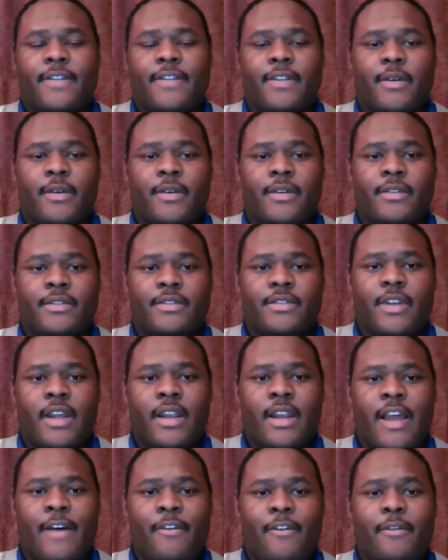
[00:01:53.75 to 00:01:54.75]
there's a
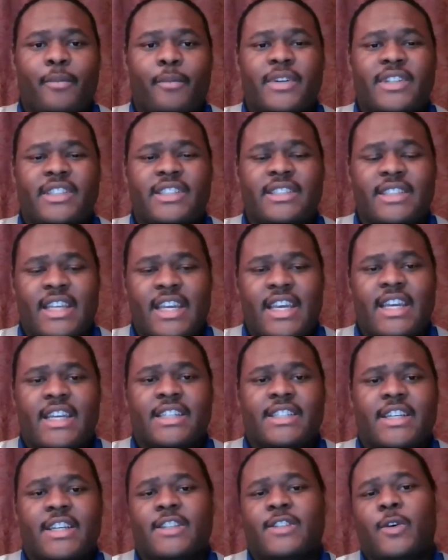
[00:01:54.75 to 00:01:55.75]
level of
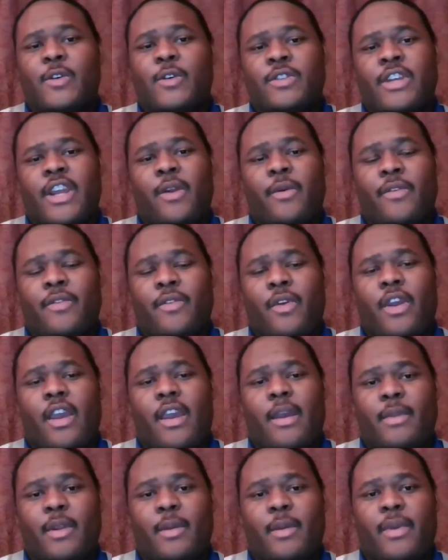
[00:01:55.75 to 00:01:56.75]
prestige associated with doing an
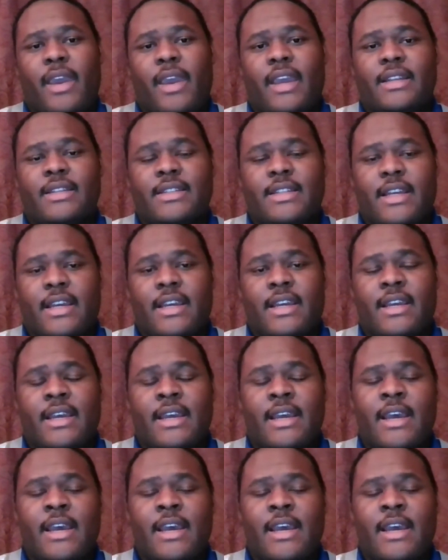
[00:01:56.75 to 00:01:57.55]
M D P H D.